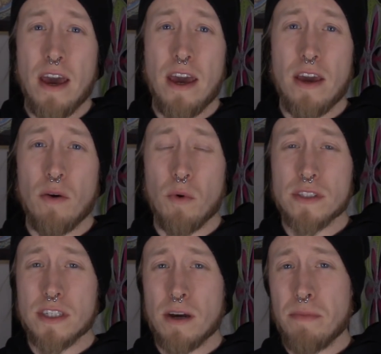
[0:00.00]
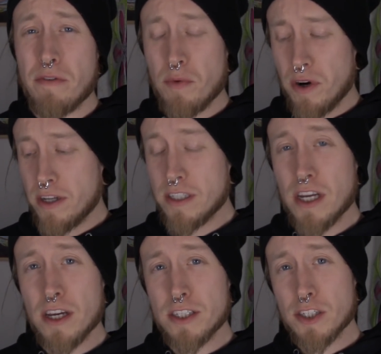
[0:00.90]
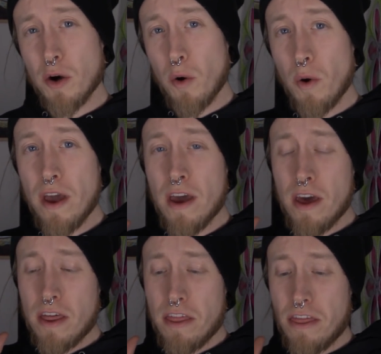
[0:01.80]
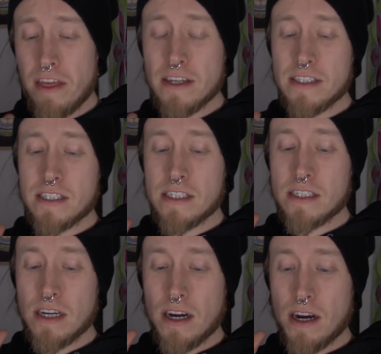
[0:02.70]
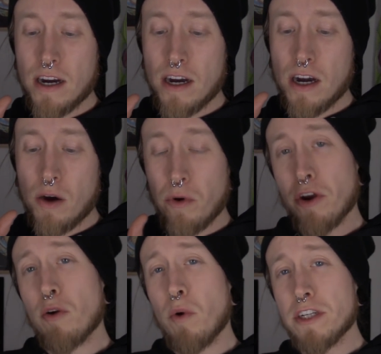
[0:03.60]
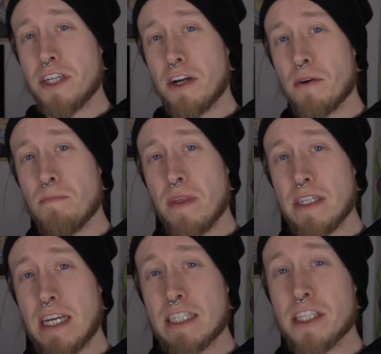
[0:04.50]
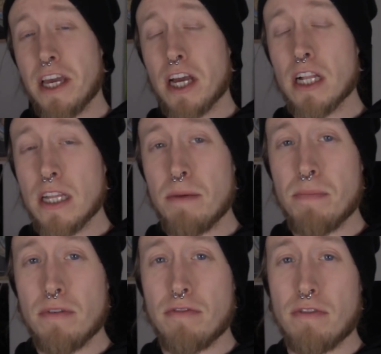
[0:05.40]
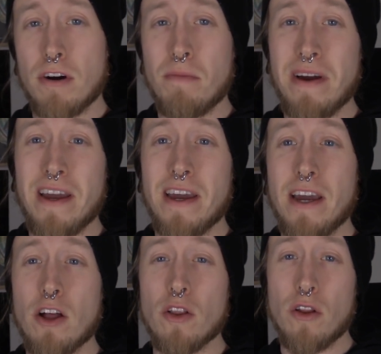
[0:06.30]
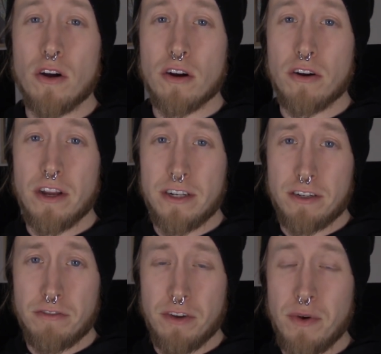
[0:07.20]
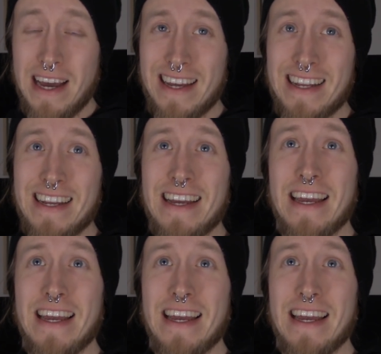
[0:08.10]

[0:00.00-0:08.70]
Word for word: Hey, what's up, everyone? So, this, uh, what you're going to watch here is actually a clip from a longer interview, uh,